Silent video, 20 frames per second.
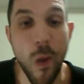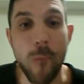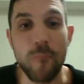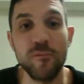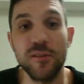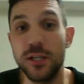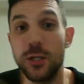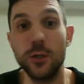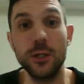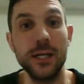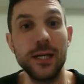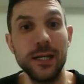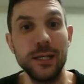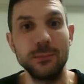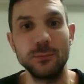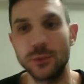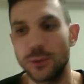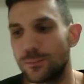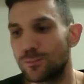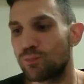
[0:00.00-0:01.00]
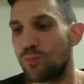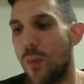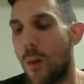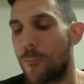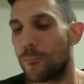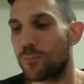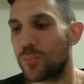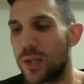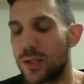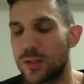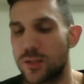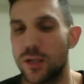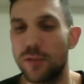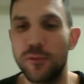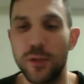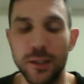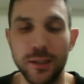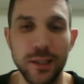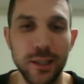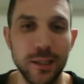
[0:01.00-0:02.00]
video games and
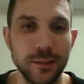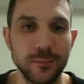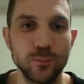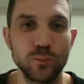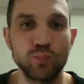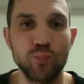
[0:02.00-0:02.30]
stuff like that.